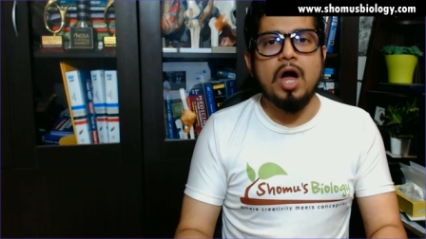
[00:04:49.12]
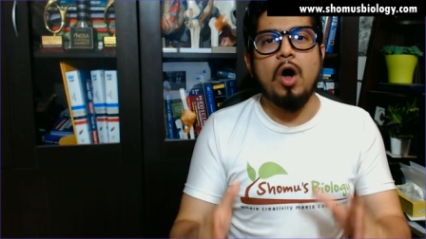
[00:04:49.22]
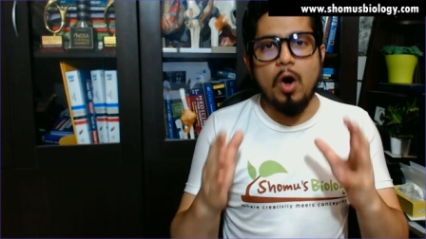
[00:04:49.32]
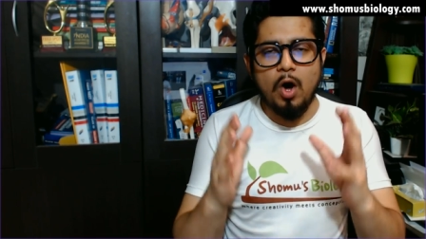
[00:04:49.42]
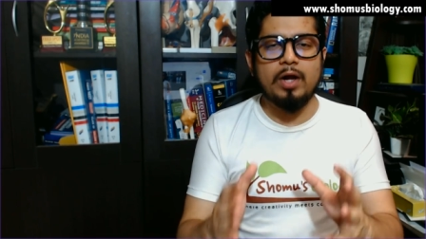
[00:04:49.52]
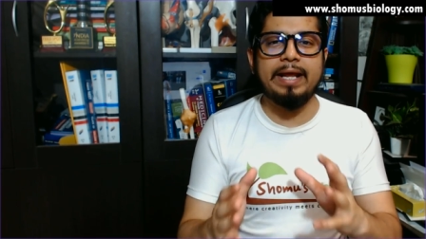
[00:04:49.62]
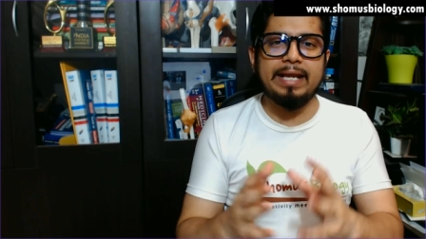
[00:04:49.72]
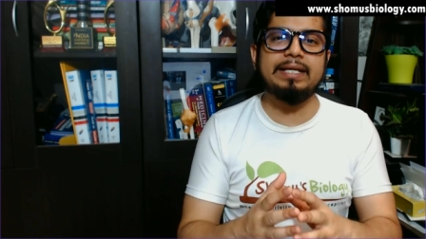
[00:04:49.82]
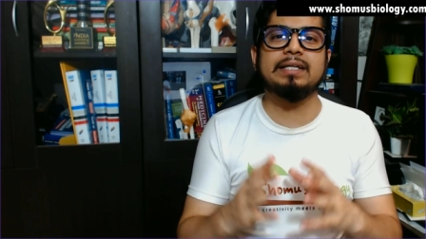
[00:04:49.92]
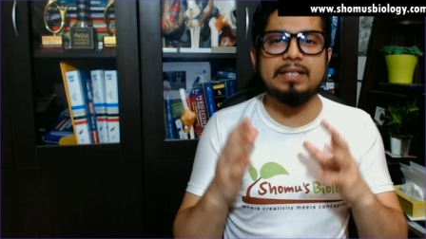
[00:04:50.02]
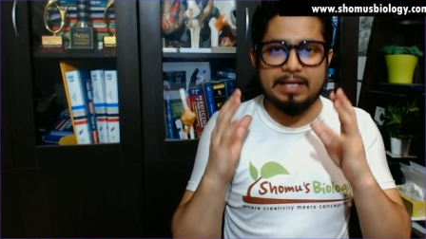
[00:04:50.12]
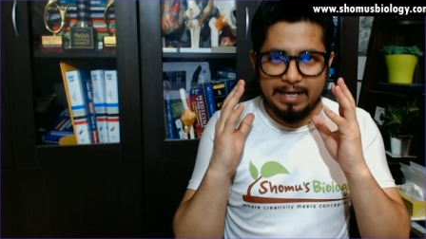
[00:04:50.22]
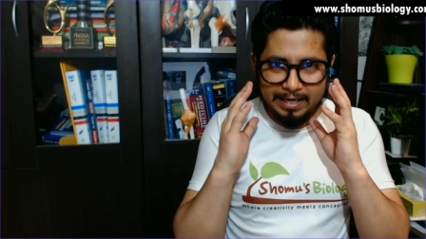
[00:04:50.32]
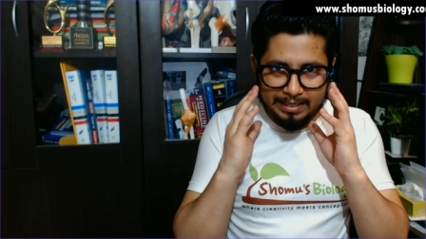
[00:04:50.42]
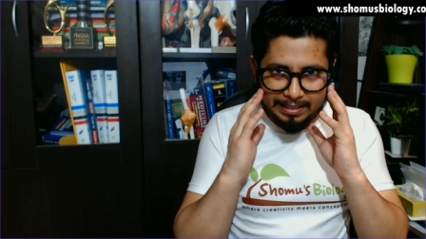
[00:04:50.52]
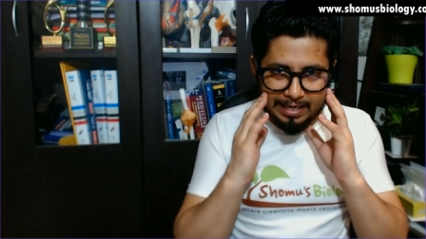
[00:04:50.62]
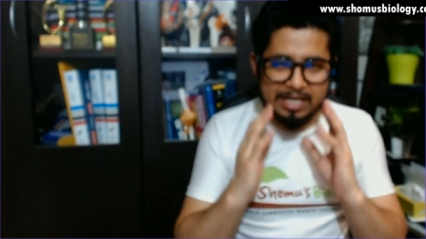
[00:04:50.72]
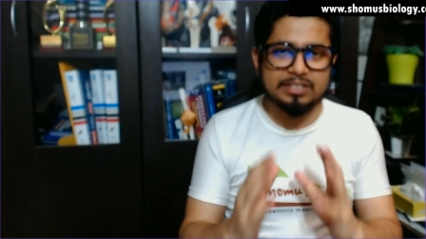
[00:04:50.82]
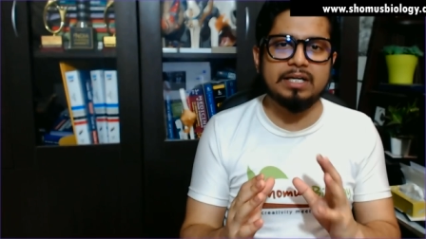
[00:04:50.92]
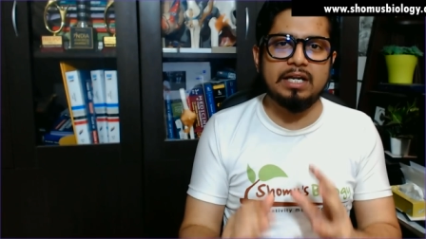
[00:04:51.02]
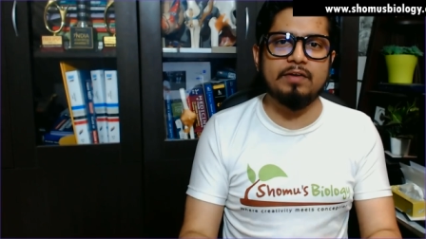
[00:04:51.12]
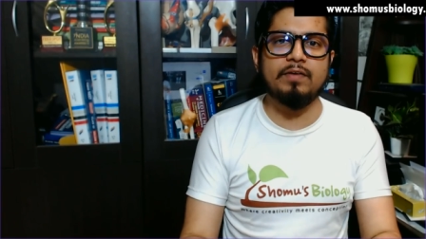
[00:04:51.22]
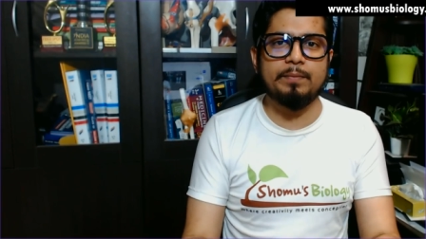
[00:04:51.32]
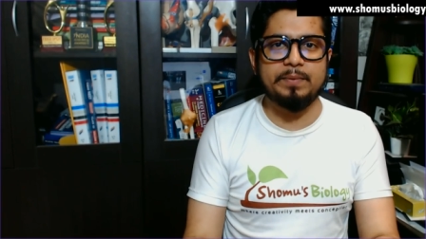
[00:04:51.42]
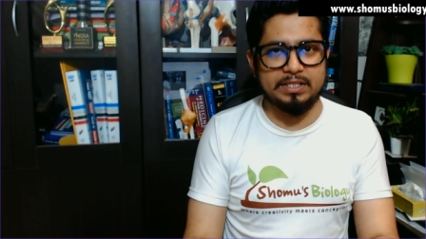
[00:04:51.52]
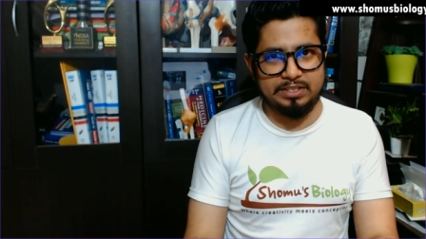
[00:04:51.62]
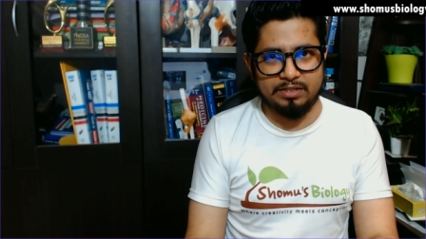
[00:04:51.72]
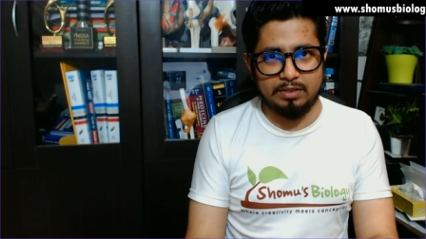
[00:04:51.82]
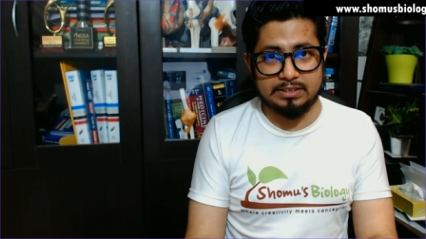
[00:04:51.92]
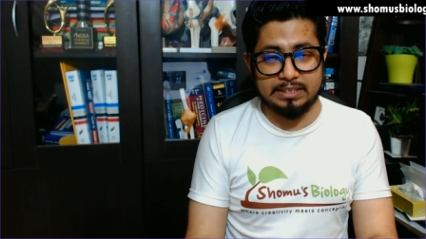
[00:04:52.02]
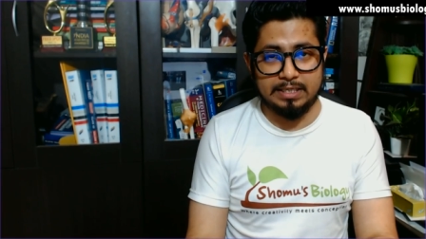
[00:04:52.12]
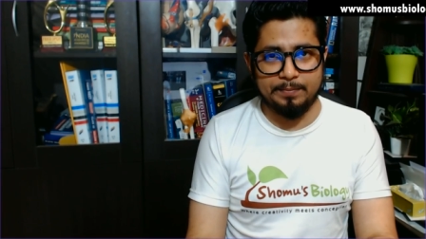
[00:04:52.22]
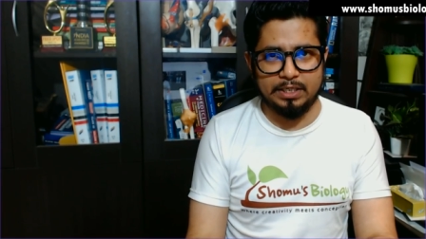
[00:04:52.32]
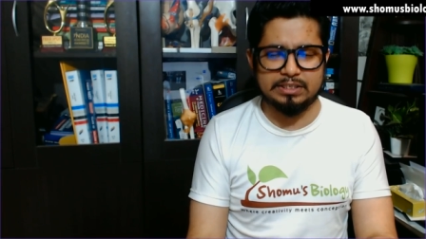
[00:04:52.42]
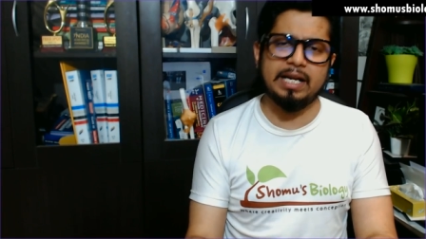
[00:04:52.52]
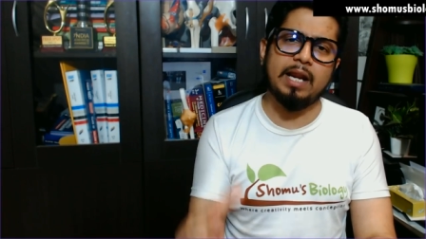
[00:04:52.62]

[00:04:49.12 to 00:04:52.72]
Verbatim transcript: or any other national level PhD entrance examination,